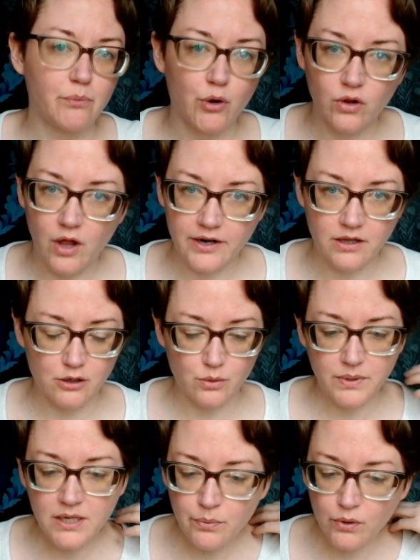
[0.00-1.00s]
pull on other
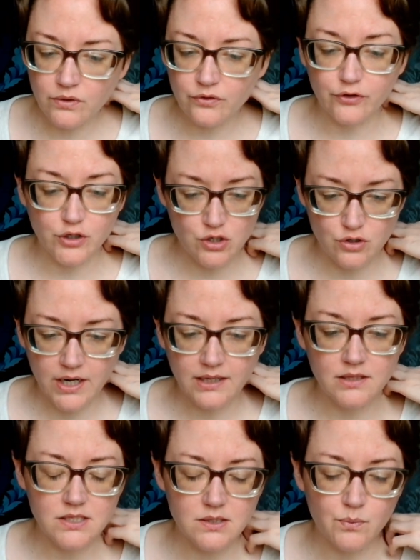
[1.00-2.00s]
people for strength
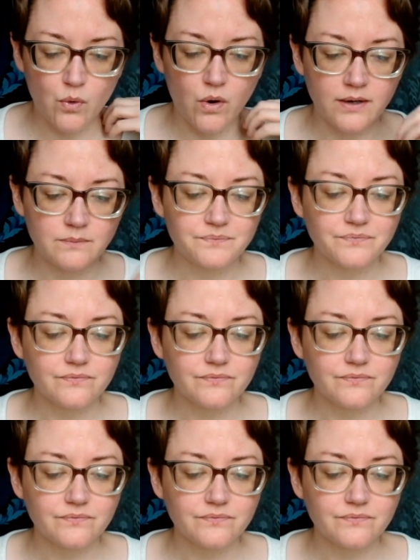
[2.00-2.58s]
and support,